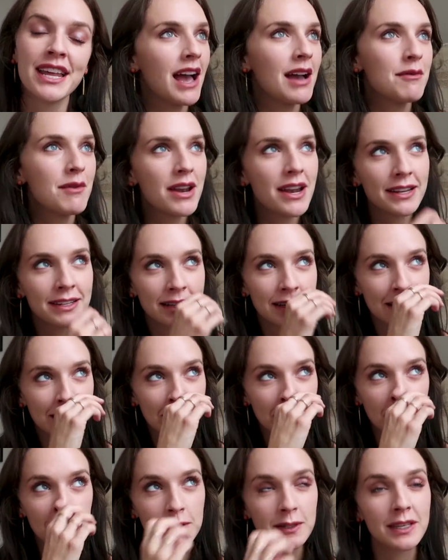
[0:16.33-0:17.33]
I wanted to
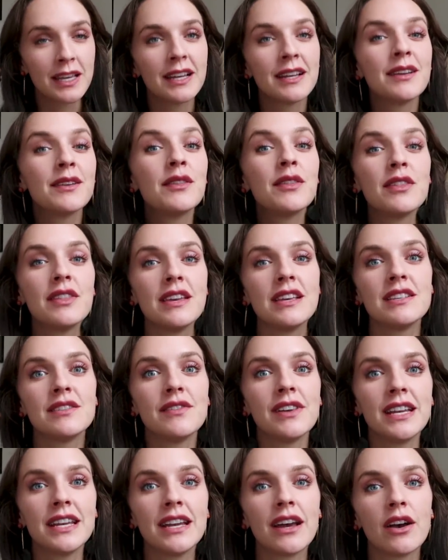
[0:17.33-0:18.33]
use these
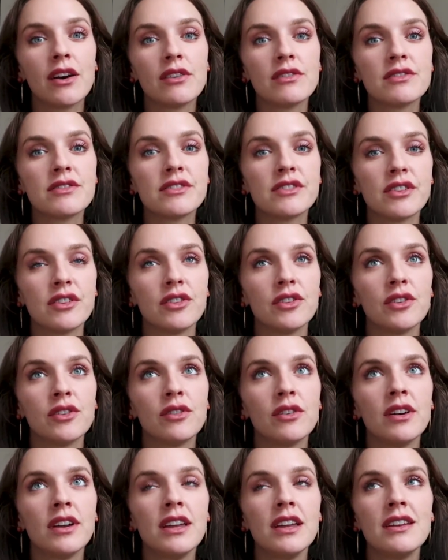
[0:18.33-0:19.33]
videos
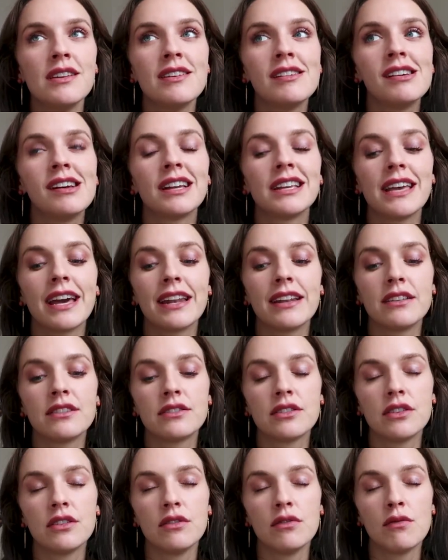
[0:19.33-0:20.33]
to get
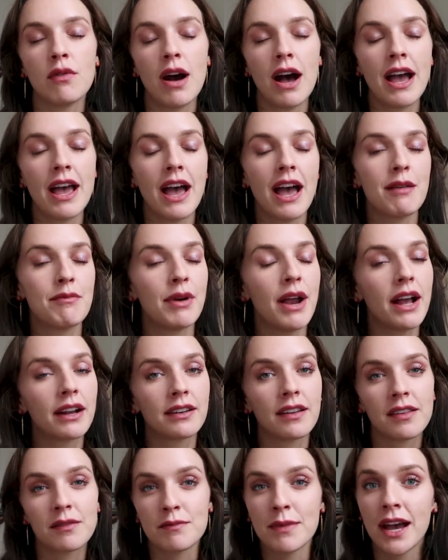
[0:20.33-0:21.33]
into why I
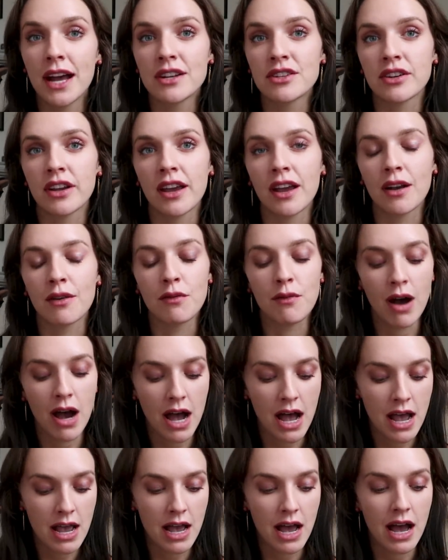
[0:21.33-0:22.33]
practice magic,
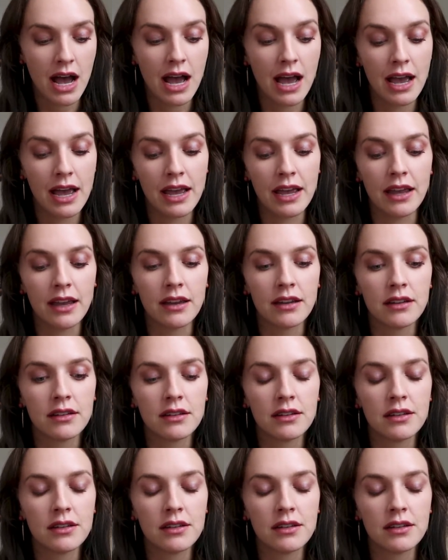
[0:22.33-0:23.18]
why I